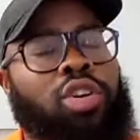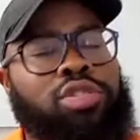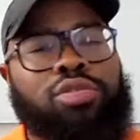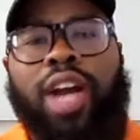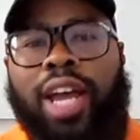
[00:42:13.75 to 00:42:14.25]

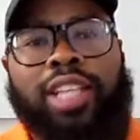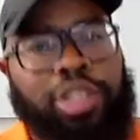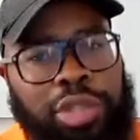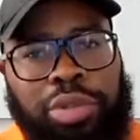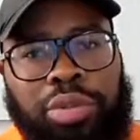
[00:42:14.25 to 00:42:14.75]
All you gotta
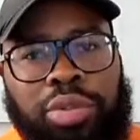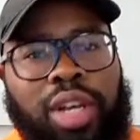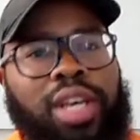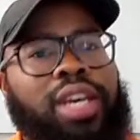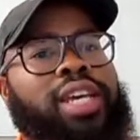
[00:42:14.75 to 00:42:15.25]
do
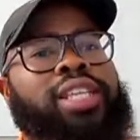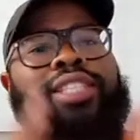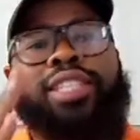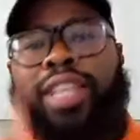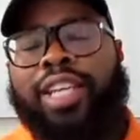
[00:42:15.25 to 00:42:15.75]

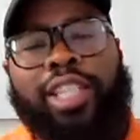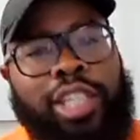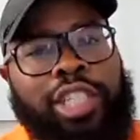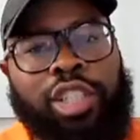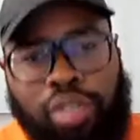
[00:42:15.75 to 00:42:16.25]
is get
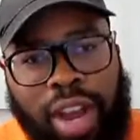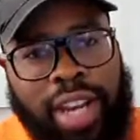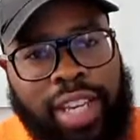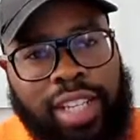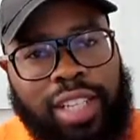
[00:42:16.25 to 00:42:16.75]
good
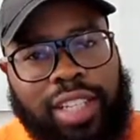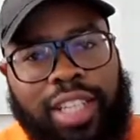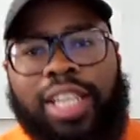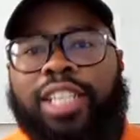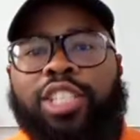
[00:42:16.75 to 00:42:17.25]
credit,
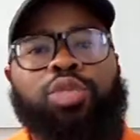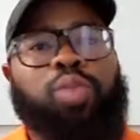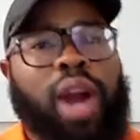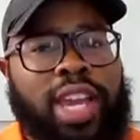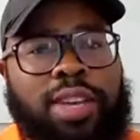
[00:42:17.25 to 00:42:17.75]

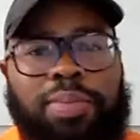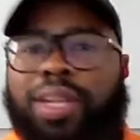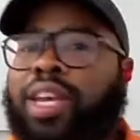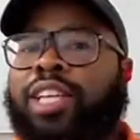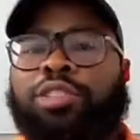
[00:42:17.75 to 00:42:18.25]
swipe,
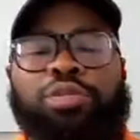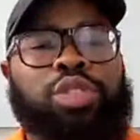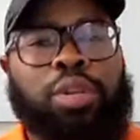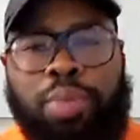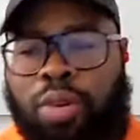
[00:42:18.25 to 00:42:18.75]
and
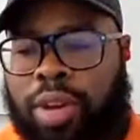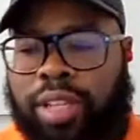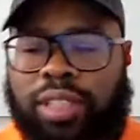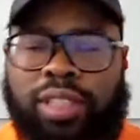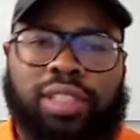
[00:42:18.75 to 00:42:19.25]
use the
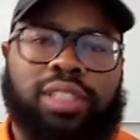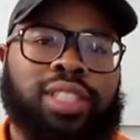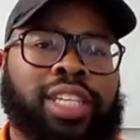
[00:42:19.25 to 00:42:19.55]
points.